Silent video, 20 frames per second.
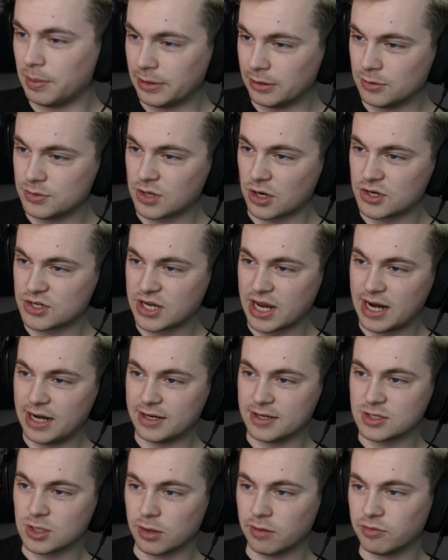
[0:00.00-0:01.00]
lose our
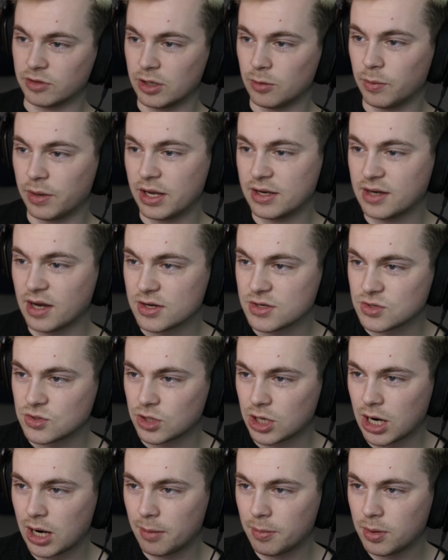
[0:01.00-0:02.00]
sanities over it when it does
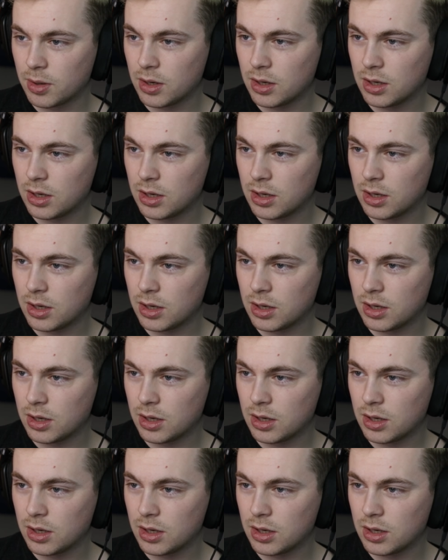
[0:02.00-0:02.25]
drop.